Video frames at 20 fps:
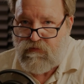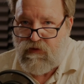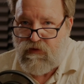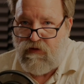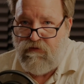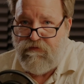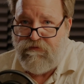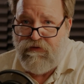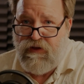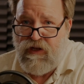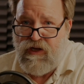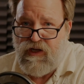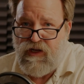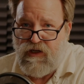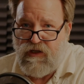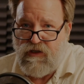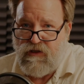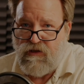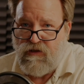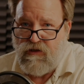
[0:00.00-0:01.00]

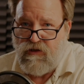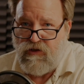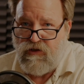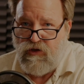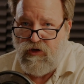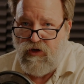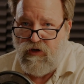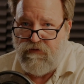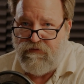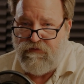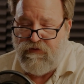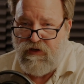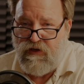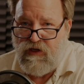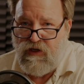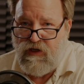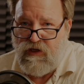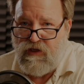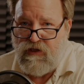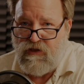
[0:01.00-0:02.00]
Finna. You know what
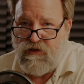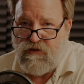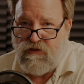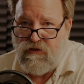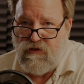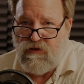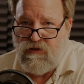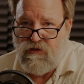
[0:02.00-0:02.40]
finna is?